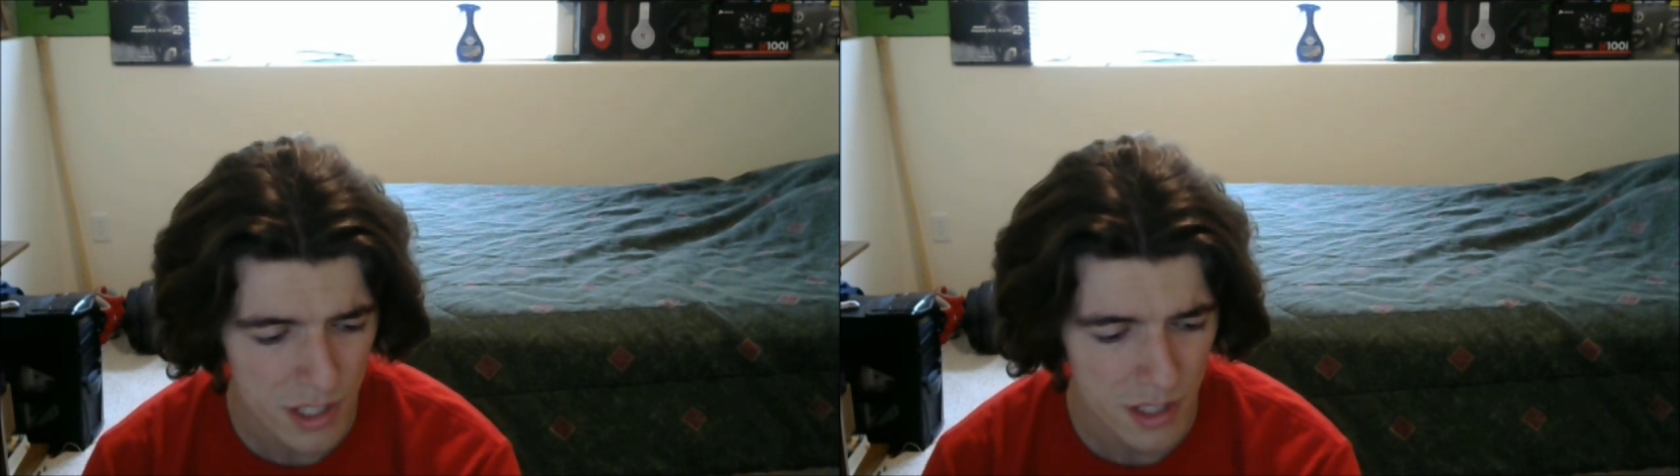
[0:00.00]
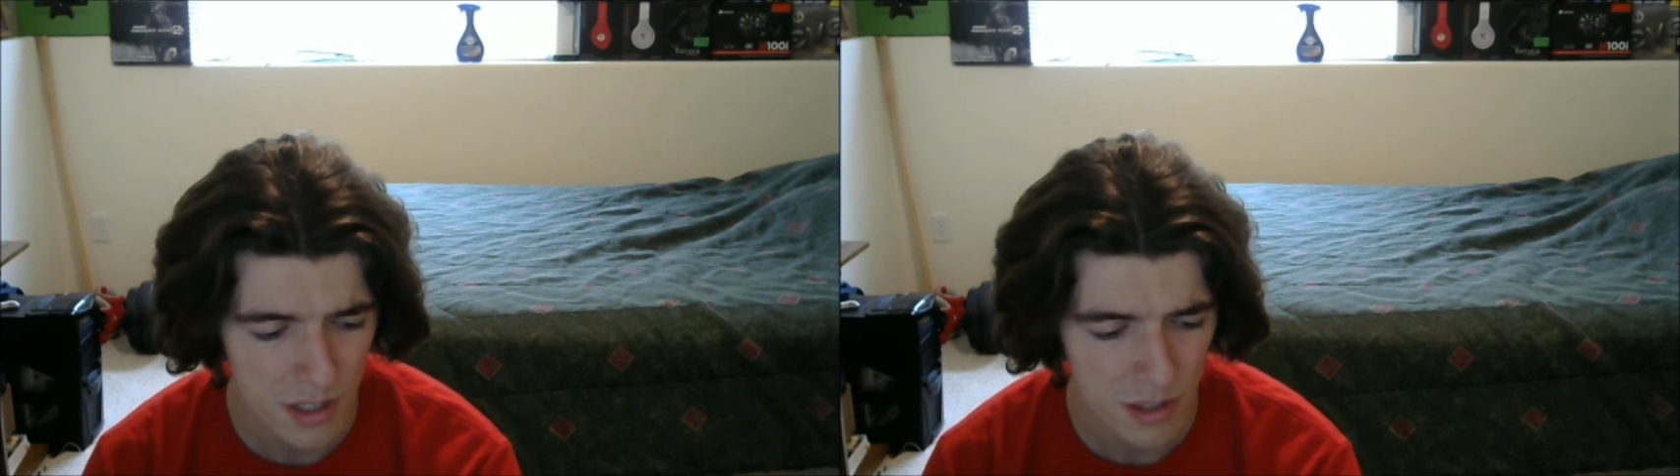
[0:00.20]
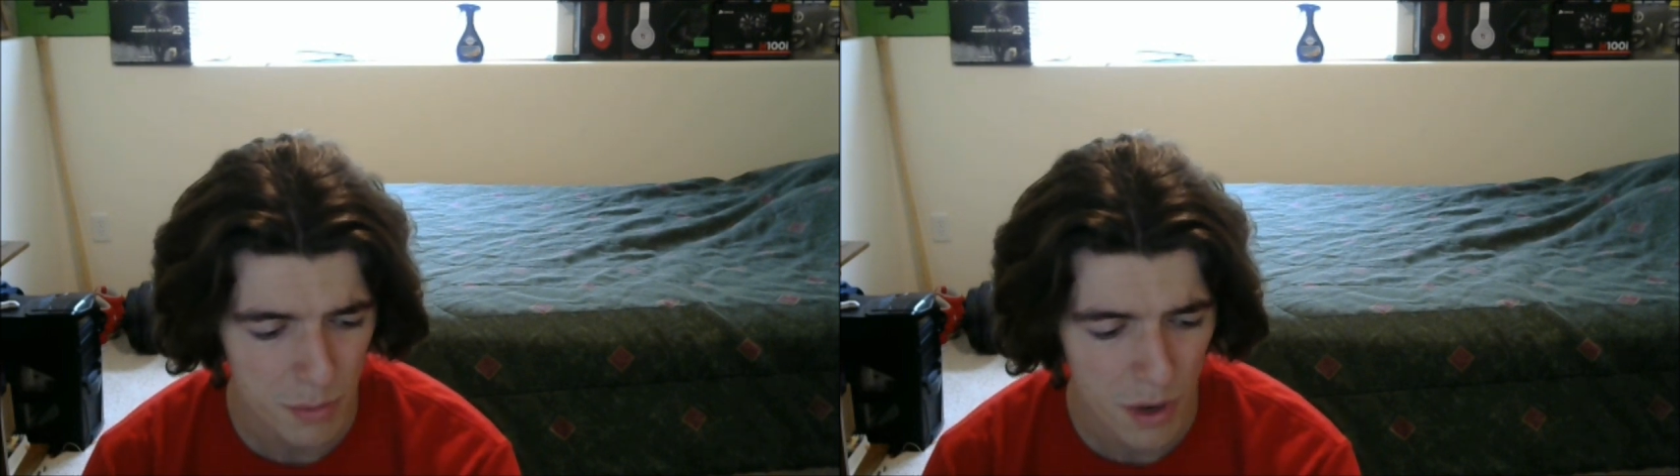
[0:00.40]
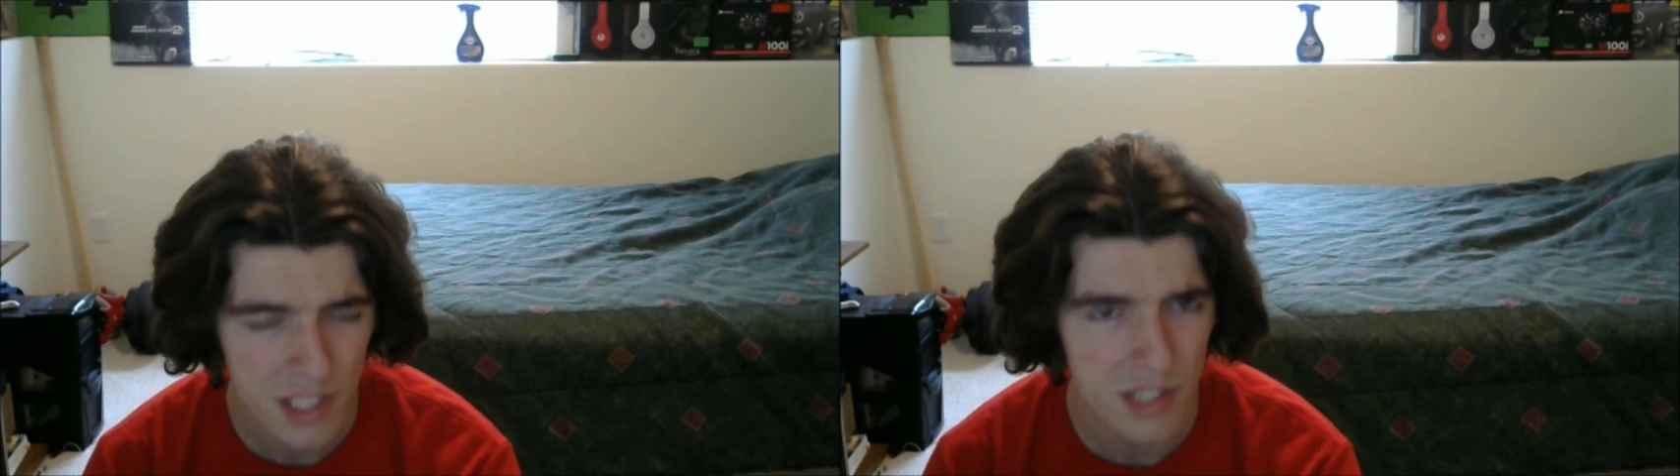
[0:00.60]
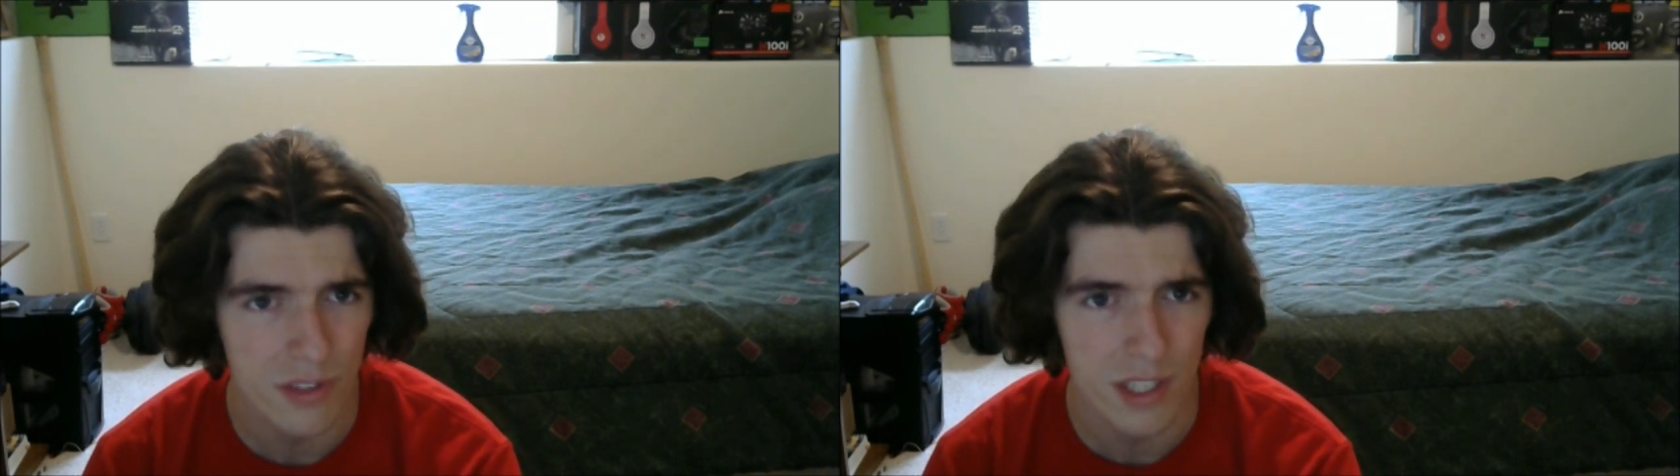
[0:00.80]

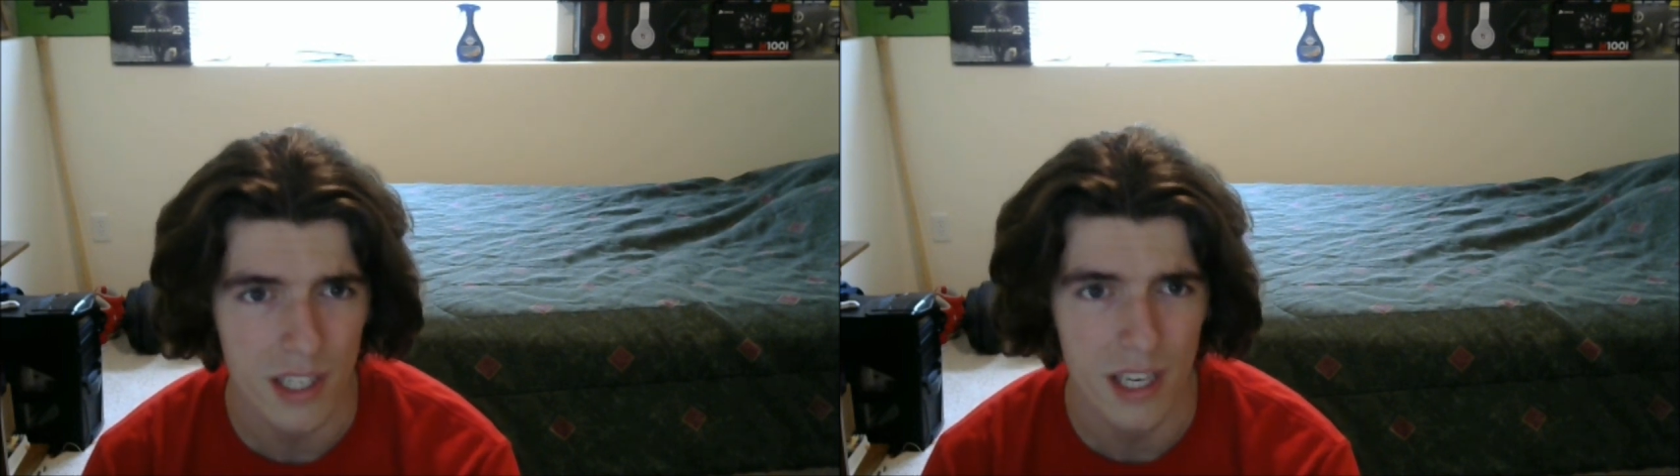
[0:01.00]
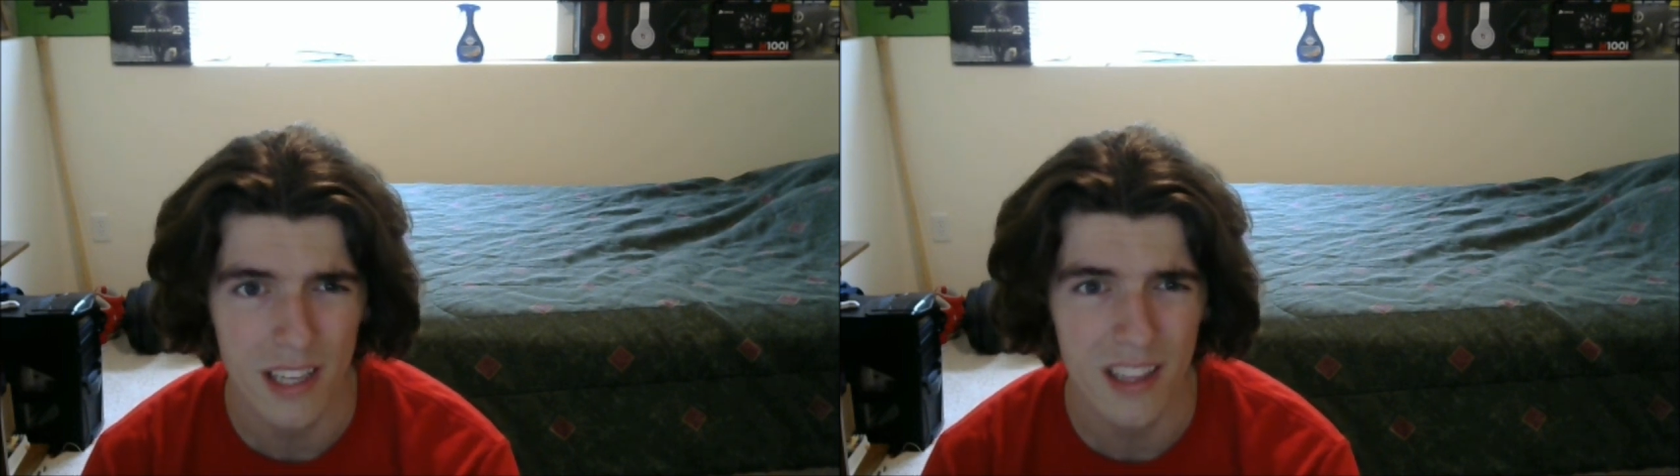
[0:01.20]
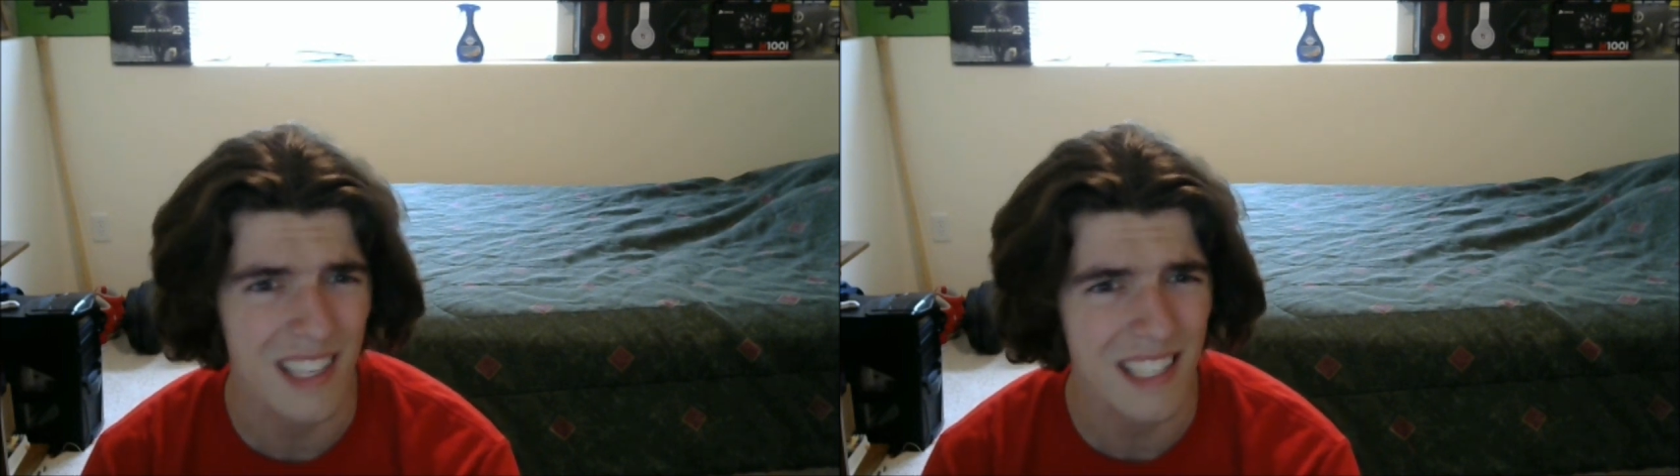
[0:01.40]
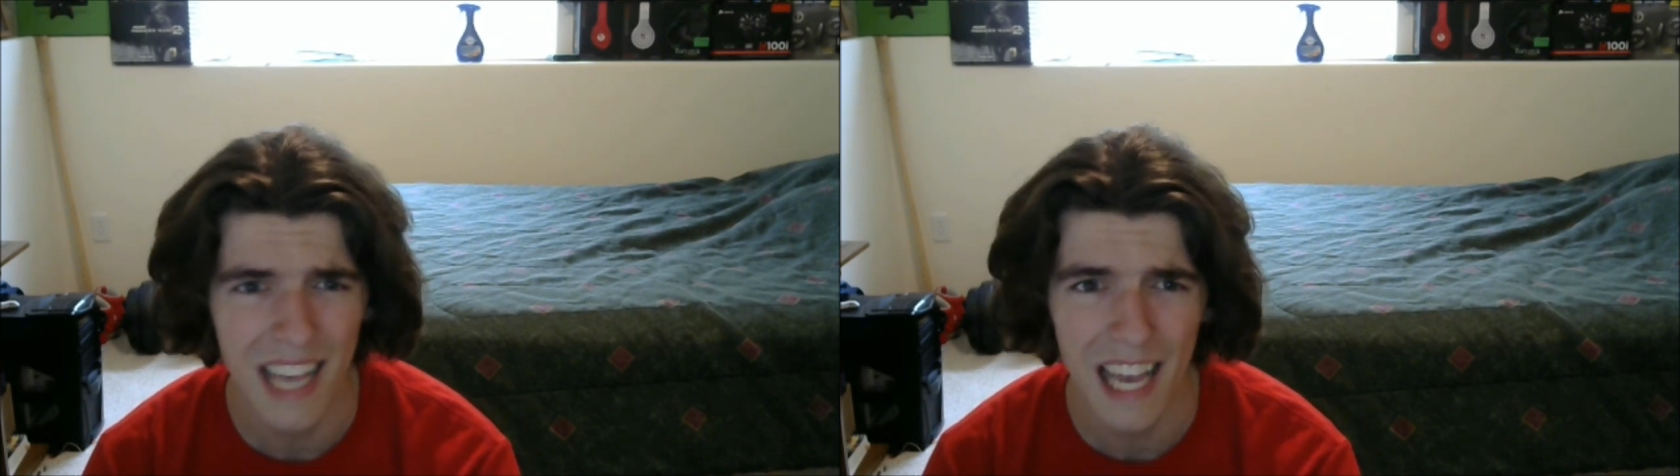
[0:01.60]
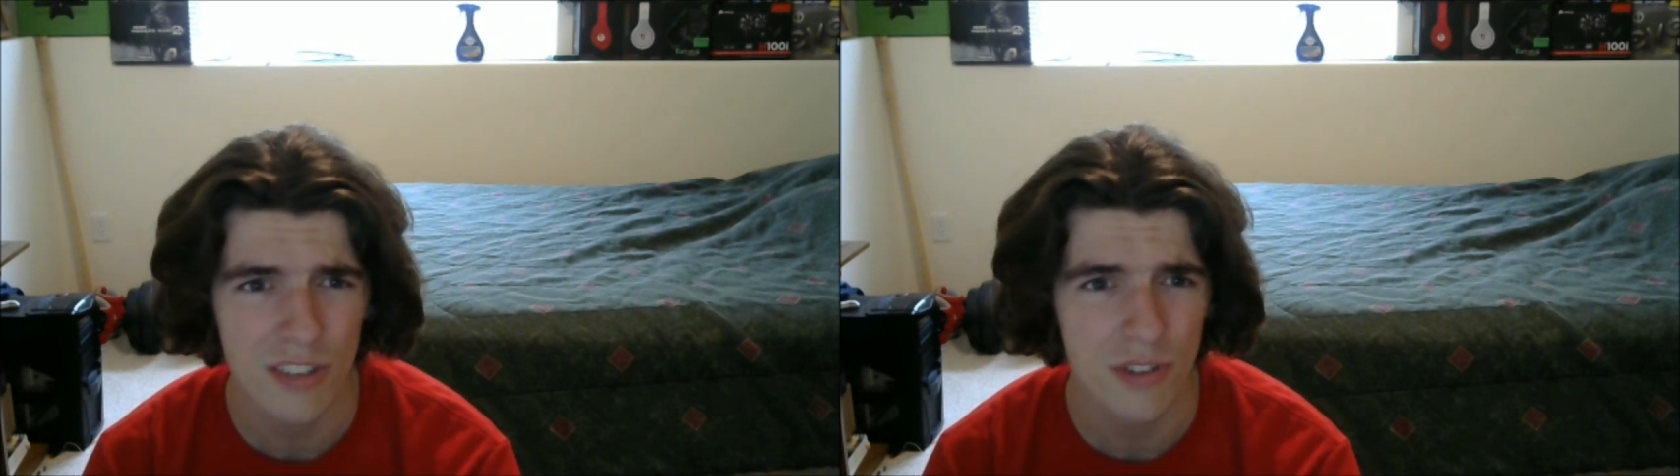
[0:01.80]
surprisingly, this
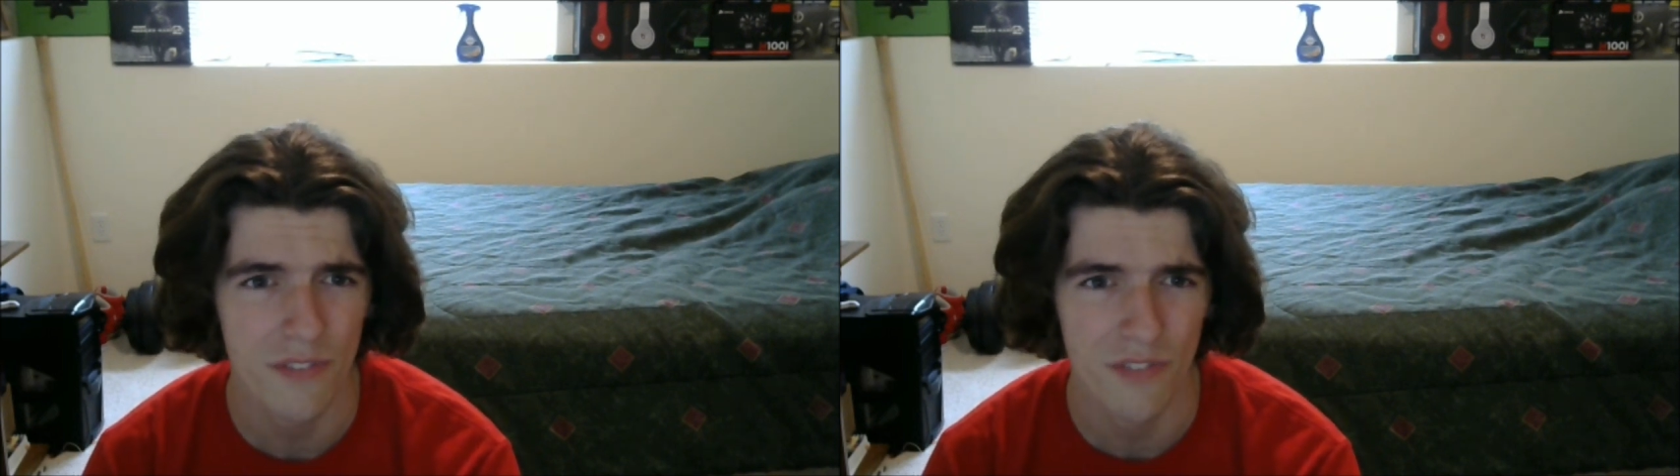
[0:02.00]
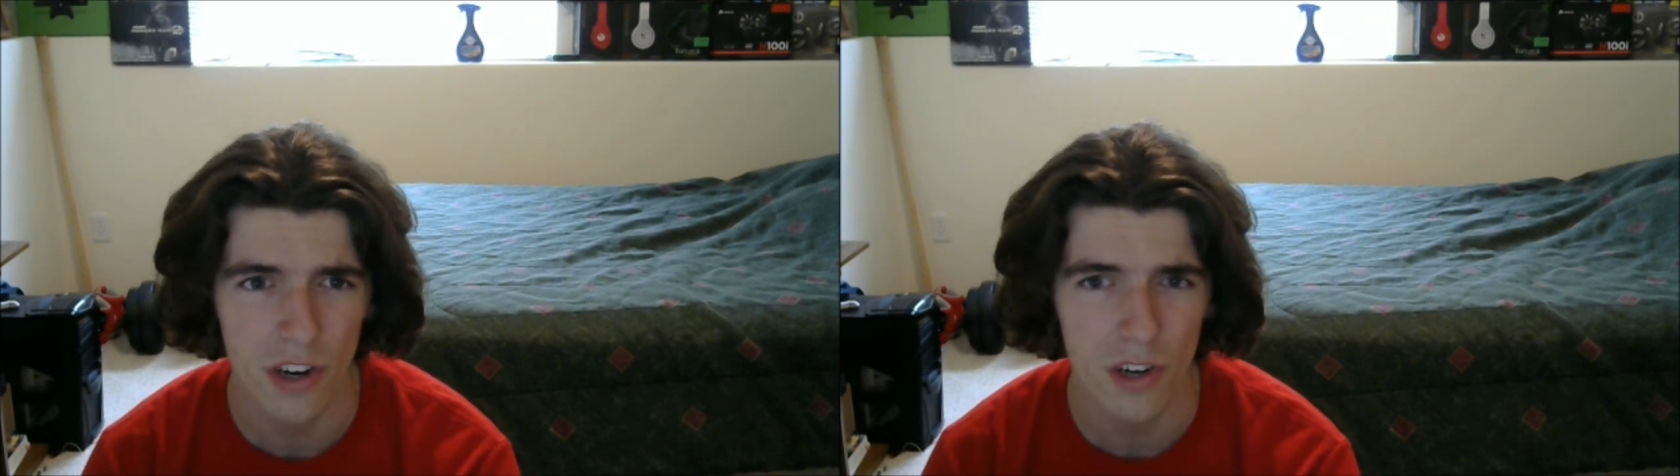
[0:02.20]
handled it very